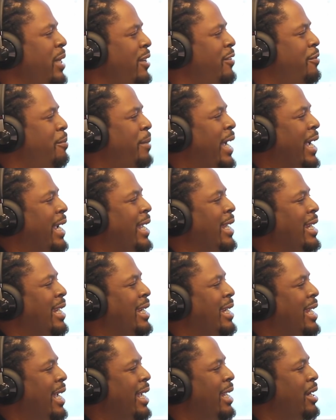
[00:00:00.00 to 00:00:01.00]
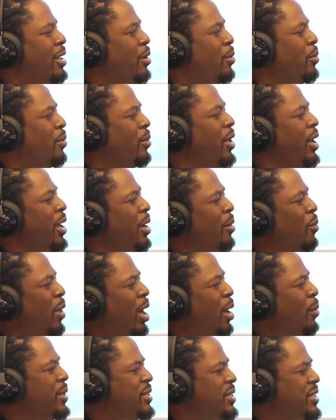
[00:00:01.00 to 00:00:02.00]
beef back that in was, the day though. Oh yeah, was
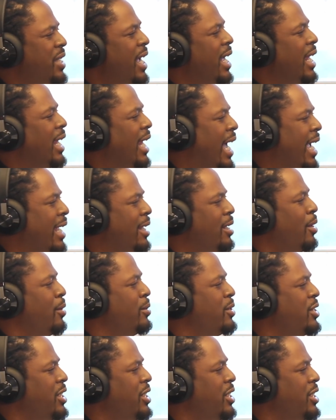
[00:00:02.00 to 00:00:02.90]
what crazy. was that like though,